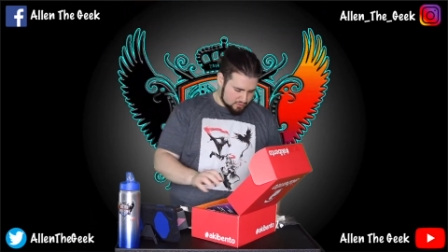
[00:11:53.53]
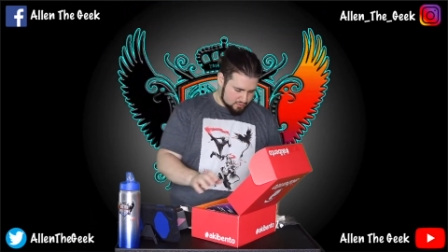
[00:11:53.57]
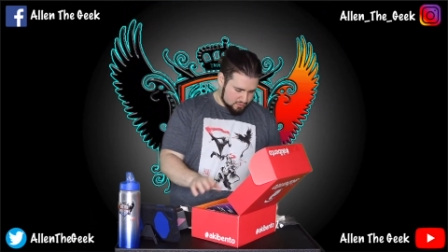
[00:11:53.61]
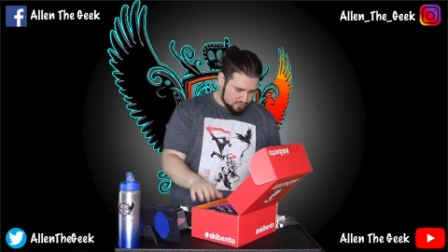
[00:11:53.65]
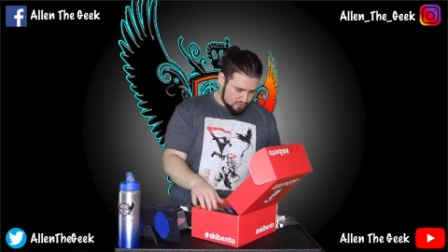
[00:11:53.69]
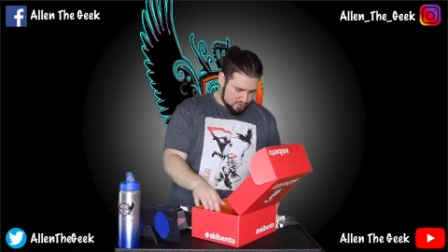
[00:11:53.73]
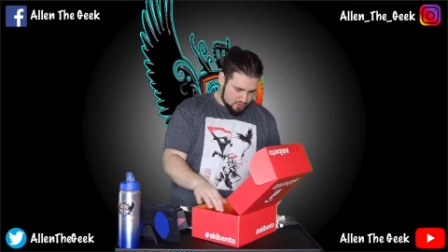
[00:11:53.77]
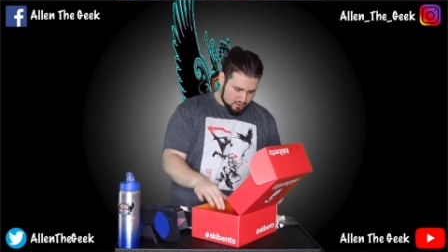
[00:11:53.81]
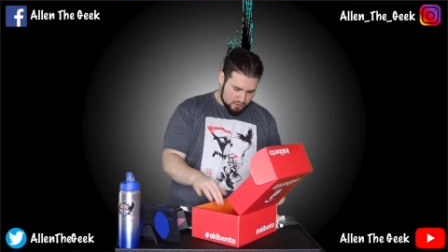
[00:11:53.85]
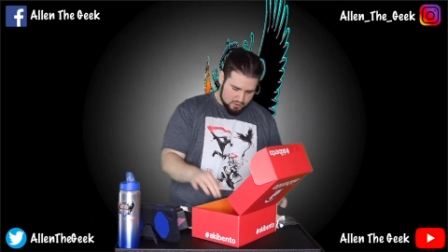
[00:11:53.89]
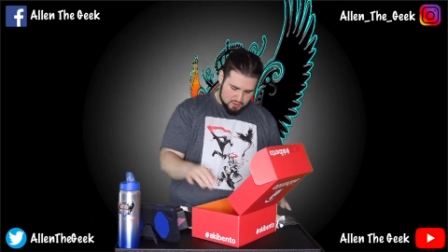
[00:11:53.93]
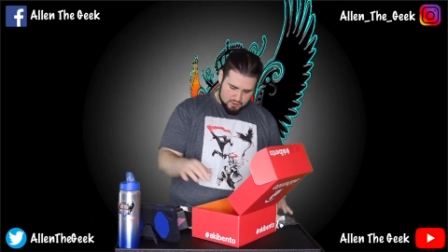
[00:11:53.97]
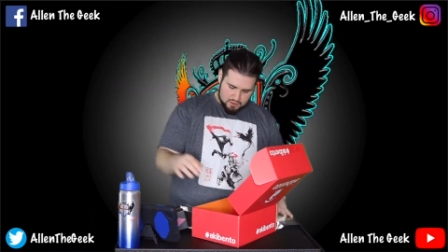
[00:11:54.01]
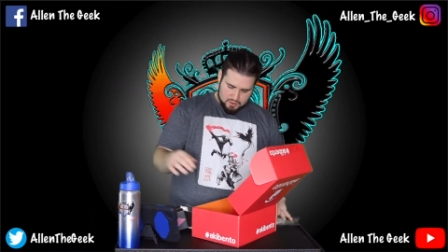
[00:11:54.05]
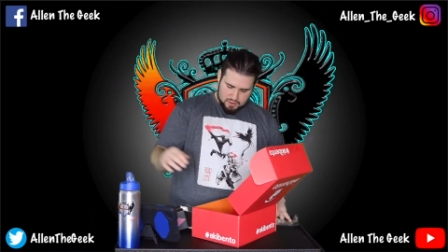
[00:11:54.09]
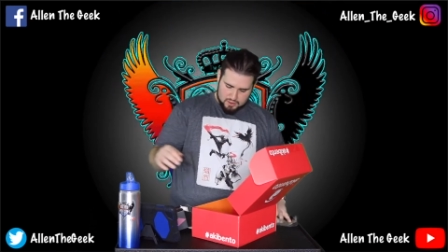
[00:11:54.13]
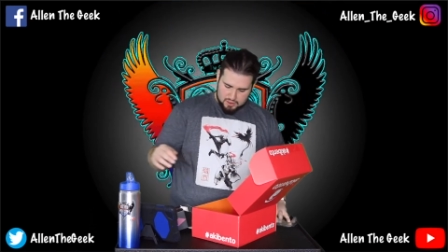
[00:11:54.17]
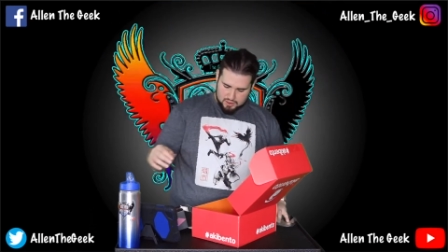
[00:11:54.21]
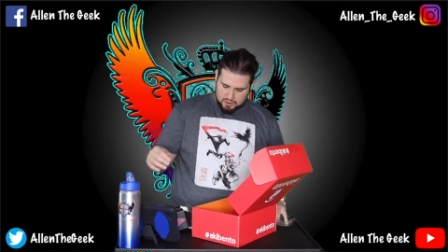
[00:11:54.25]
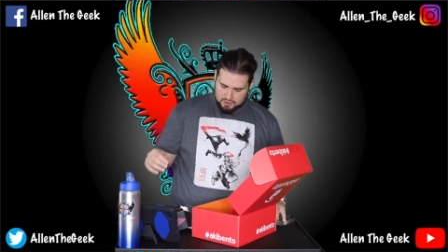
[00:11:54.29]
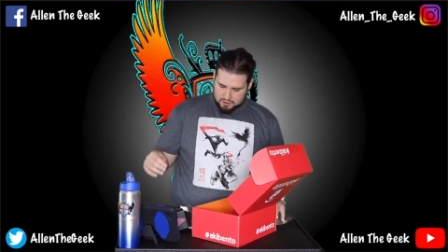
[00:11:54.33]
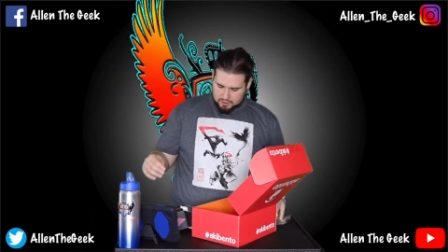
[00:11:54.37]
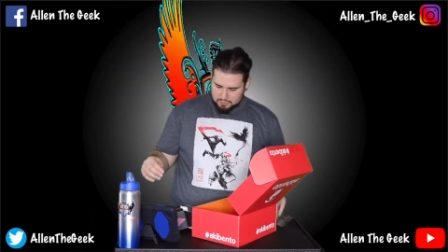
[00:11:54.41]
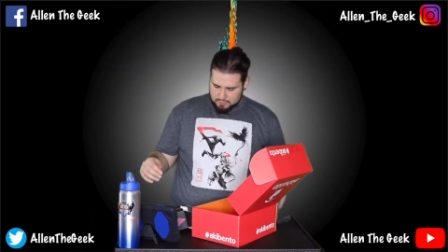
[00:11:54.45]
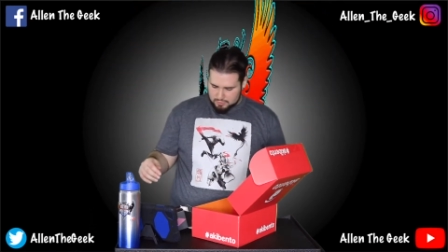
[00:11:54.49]
All
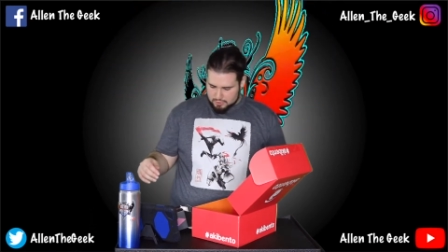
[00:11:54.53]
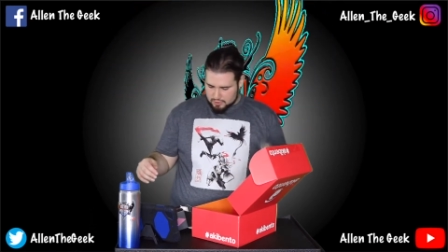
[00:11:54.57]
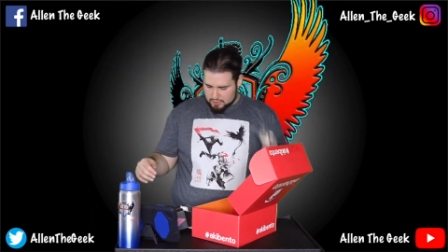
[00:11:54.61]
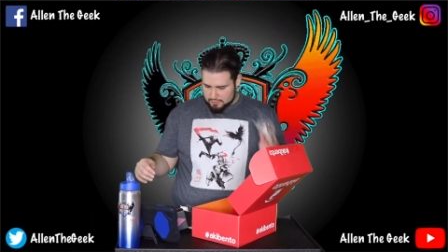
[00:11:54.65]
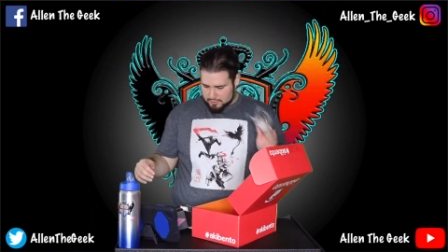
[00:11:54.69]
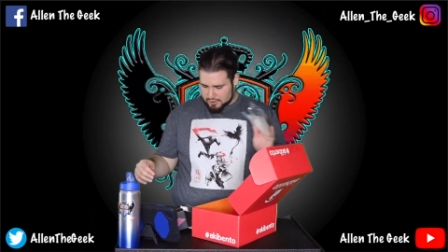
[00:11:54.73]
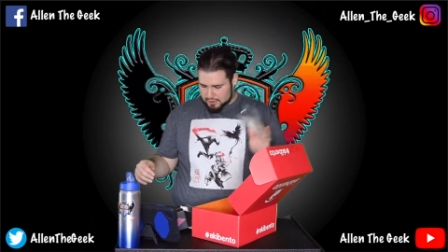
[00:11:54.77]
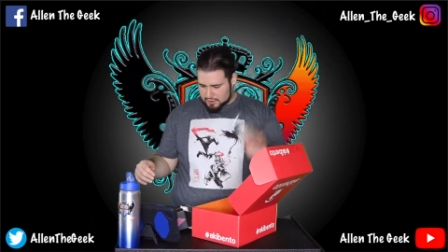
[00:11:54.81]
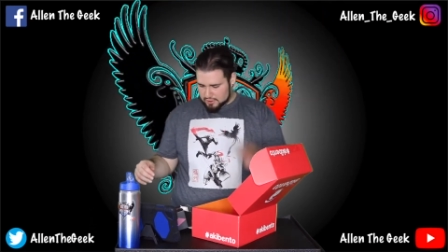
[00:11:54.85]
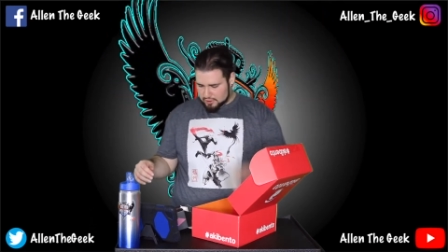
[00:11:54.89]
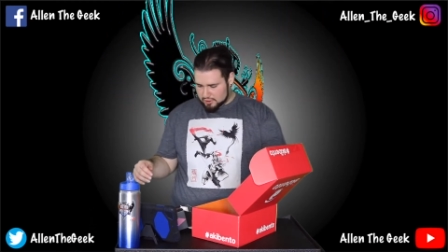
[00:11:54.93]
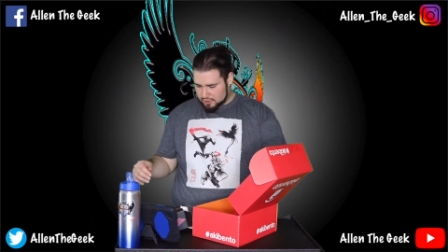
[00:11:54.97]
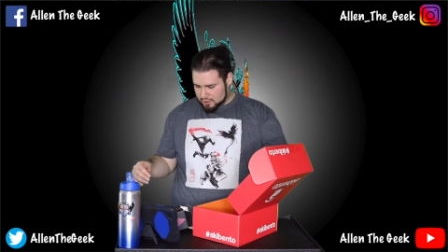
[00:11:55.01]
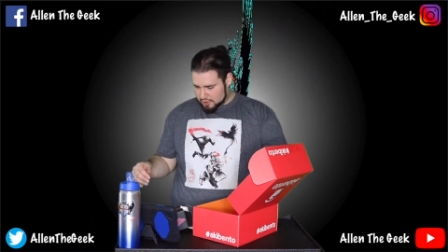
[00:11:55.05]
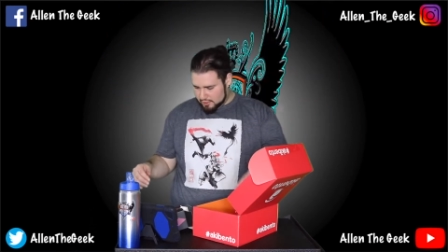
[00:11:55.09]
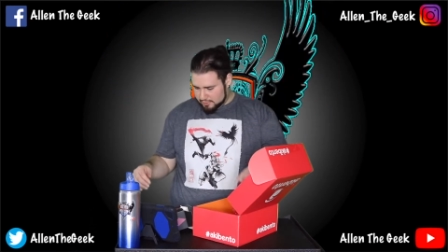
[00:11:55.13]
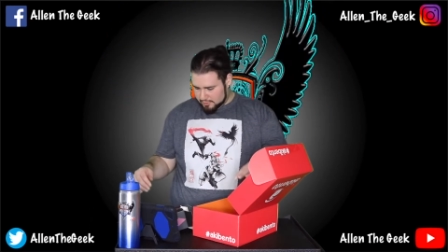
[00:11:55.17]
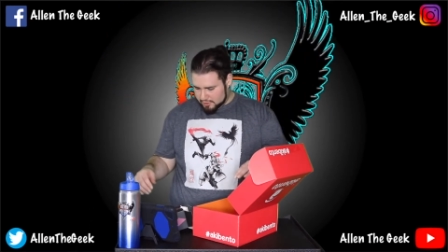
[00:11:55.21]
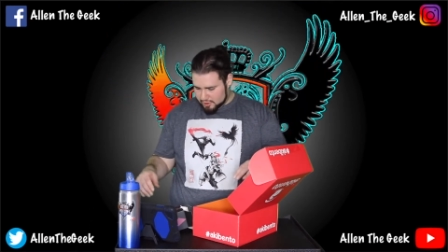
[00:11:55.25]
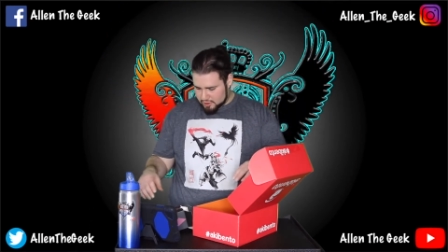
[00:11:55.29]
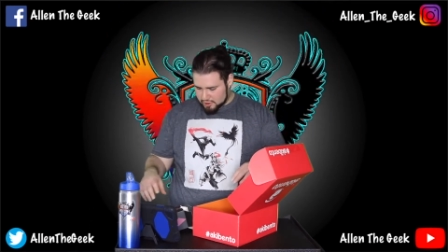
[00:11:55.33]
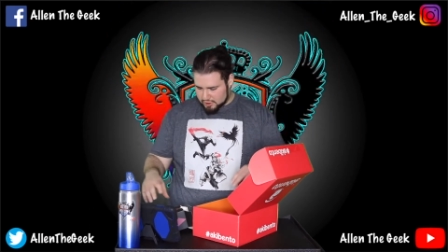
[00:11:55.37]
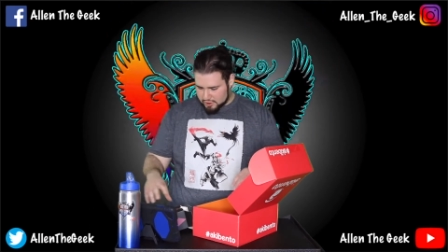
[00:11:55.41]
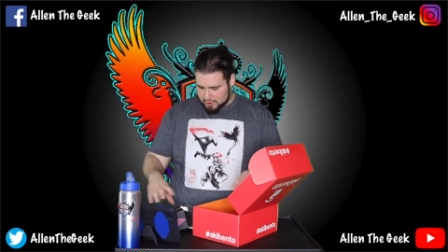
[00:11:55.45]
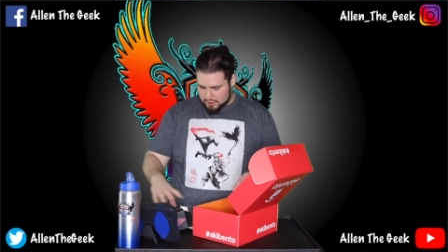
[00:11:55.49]
right, let me put all my
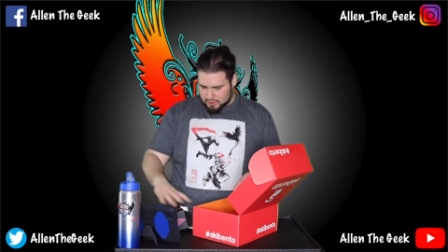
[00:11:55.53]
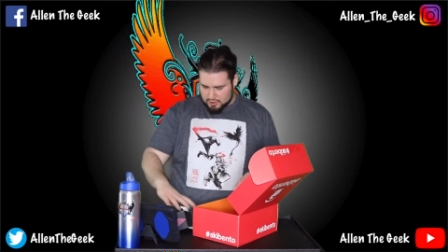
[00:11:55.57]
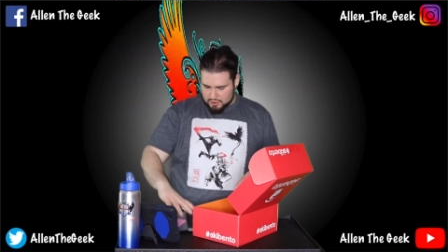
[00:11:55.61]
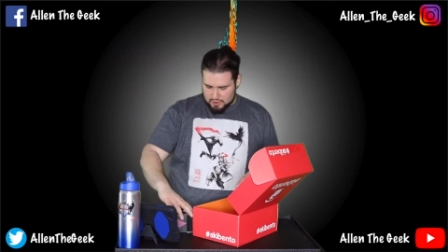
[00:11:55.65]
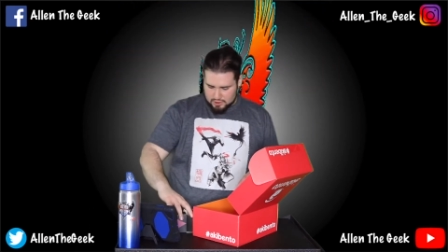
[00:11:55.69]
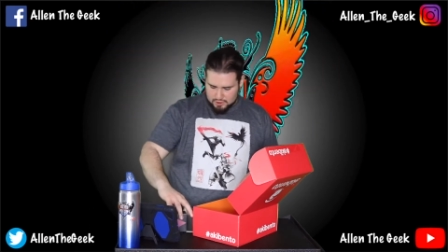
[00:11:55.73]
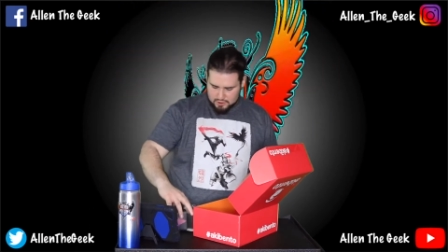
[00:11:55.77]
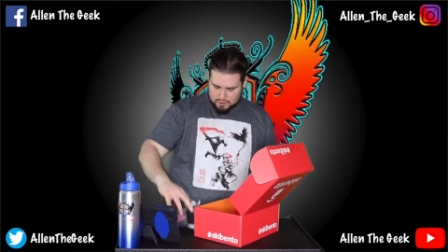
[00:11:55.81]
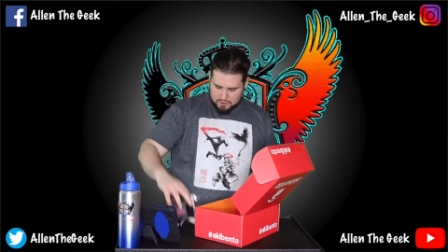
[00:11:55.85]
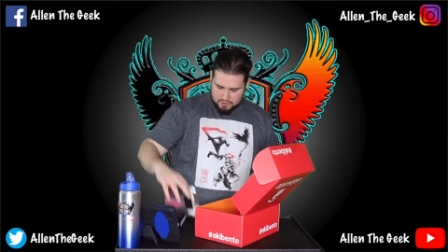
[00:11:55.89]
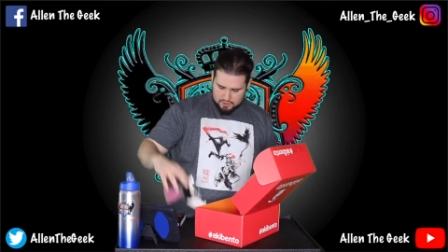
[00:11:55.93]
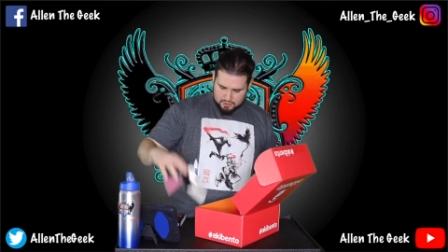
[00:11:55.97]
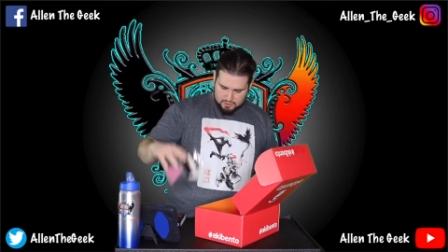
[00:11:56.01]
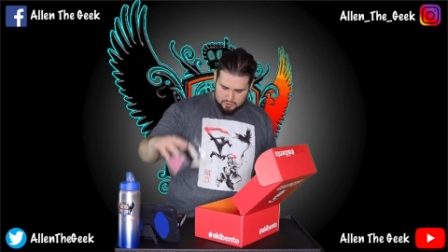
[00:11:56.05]
garbage in here.